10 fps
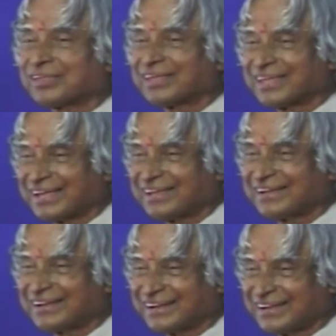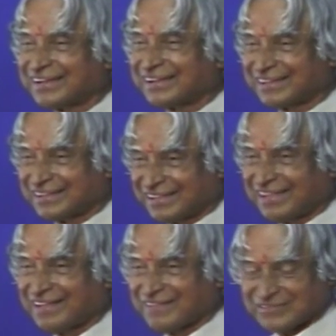Sir, I'm Deena Malhotra.
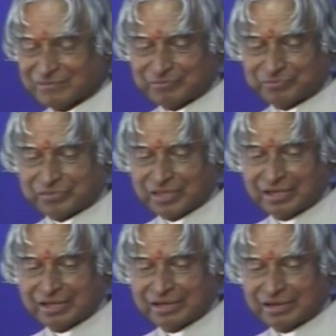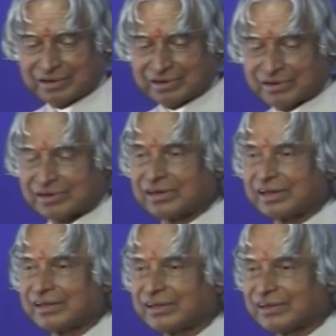Sir, MBA department,
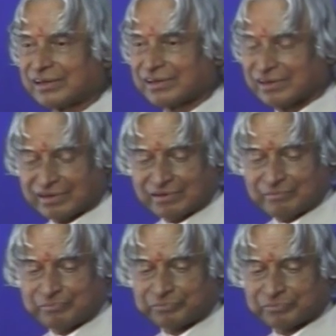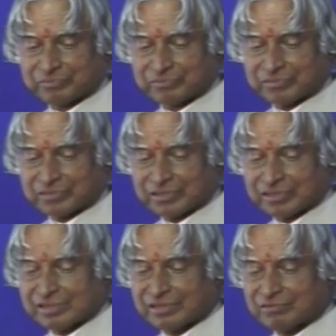third semester. Sir, my question is,
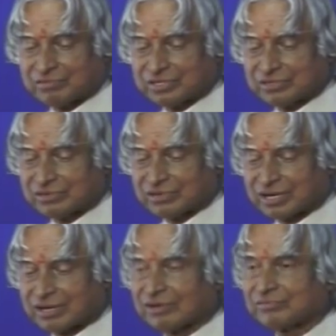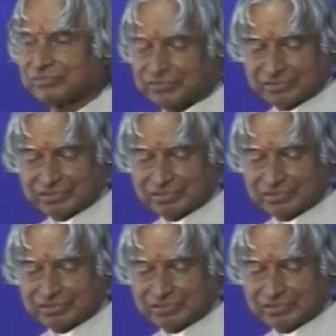how was your college life